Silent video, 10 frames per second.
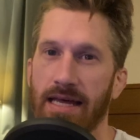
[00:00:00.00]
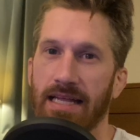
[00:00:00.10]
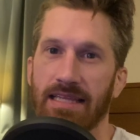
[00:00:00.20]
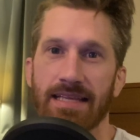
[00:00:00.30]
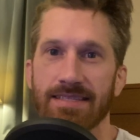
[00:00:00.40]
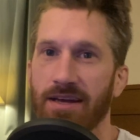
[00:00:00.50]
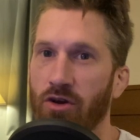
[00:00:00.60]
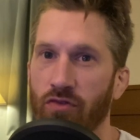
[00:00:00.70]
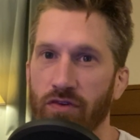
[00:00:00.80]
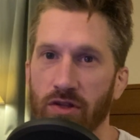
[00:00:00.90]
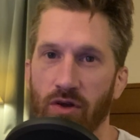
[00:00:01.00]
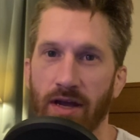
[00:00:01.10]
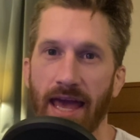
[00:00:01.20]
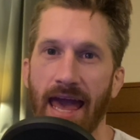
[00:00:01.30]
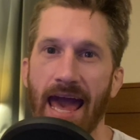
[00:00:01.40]
let's not
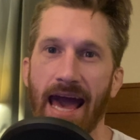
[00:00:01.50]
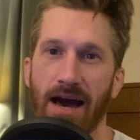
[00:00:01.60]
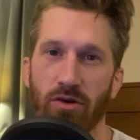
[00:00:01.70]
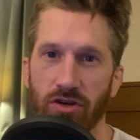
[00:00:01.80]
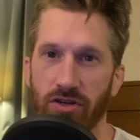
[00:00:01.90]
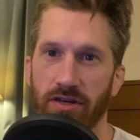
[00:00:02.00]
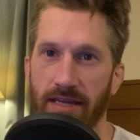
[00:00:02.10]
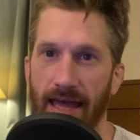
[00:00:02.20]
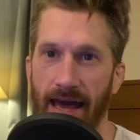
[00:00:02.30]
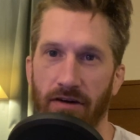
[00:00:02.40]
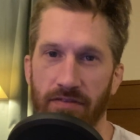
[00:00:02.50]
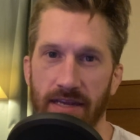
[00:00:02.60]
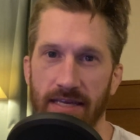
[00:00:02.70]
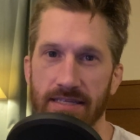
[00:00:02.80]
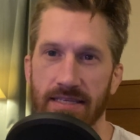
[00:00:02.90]
overlook how good Calvin
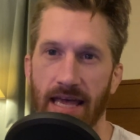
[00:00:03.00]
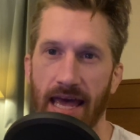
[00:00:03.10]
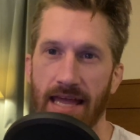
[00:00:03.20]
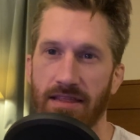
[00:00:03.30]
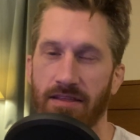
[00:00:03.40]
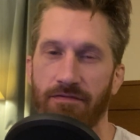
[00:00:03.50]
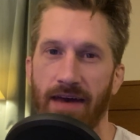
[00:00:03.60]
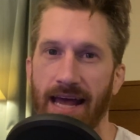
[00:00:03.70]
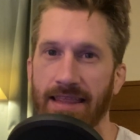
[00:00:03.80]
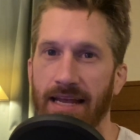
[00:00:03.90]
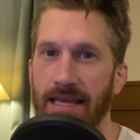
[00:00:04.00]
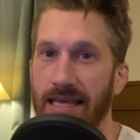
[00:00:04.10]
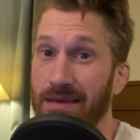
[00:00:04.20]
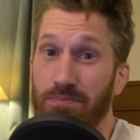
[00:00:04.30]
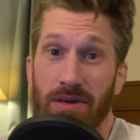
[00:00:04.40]
is and the fact that
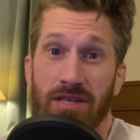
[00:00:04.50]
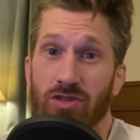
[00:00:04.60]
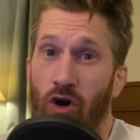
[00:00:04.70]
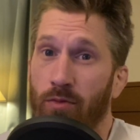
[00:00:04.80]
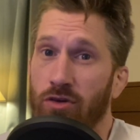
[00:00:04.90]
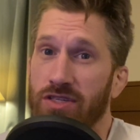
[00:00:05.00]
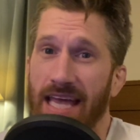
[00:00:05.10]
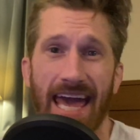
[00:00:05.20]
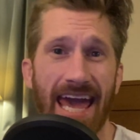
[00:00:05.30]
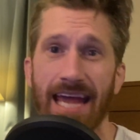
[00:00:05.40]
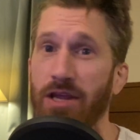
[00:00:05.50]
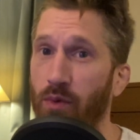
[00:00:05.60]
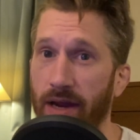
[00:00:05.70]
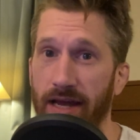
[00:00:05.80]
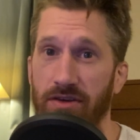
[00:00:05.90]
he beats almost
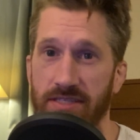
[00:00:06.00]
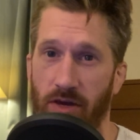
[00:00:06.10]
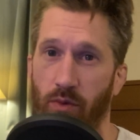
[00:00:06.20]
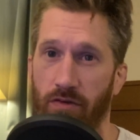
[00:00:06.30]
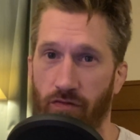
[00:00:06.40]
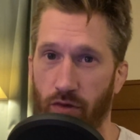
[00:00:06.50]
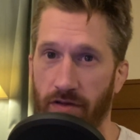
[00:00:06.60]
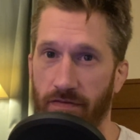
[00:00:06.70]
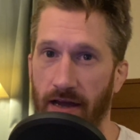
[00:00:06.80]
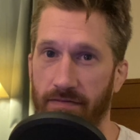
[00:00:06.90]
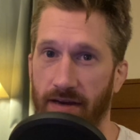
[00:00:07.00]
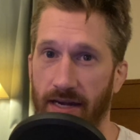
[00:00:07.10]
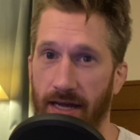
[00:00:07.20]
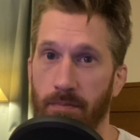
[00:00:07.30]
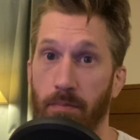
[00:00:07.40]
anyone else at 145 right now.